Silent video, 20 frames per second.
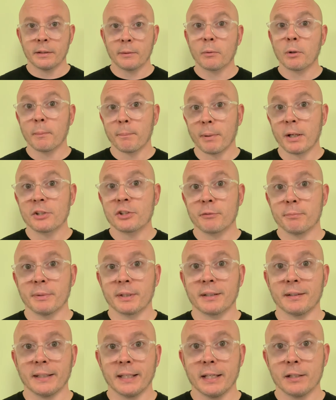There were a bunch of
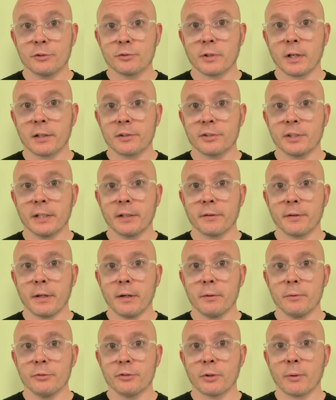McLeod trucks here
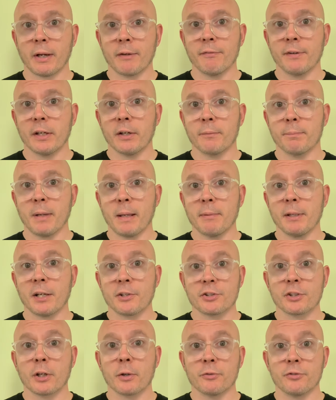though, so I figured maybe I
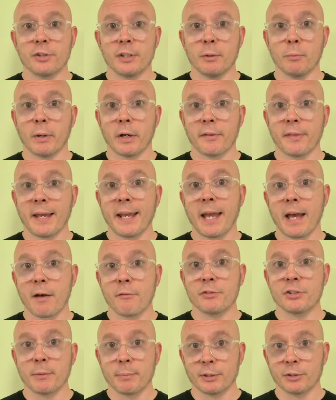should go see where they
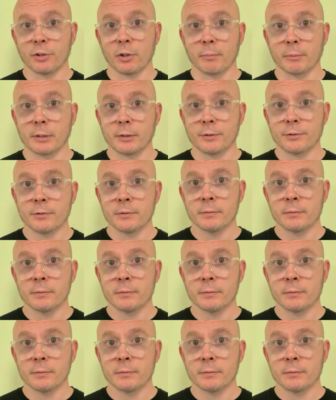have shipping terminals.